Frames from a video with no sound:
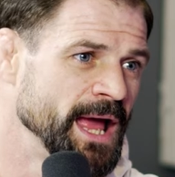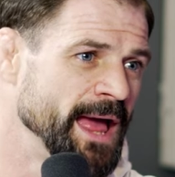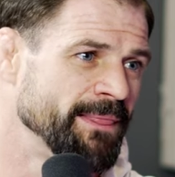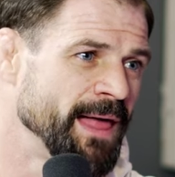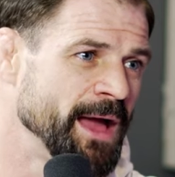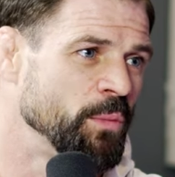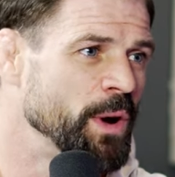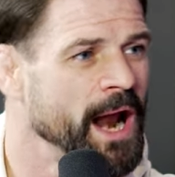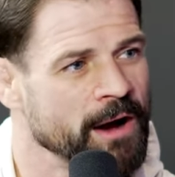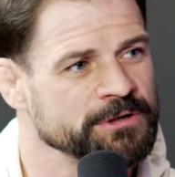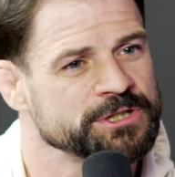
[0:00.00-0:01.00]
And like when
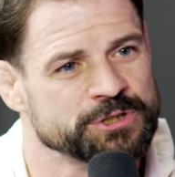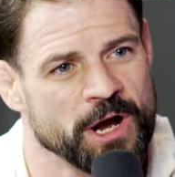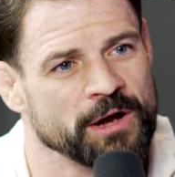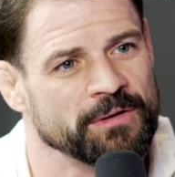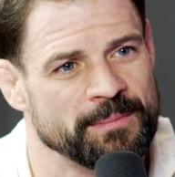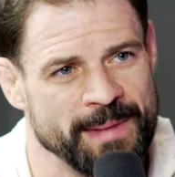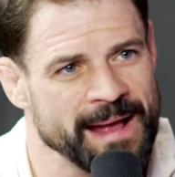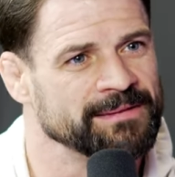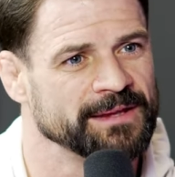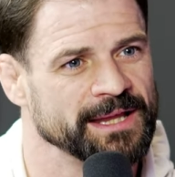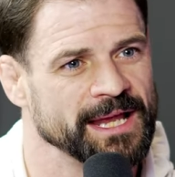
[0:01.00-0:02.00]
I was struggling
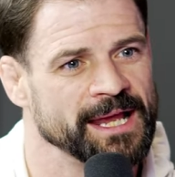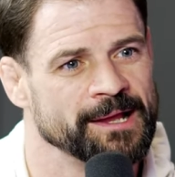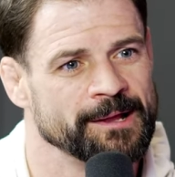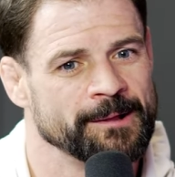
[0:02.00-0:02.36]
mentally,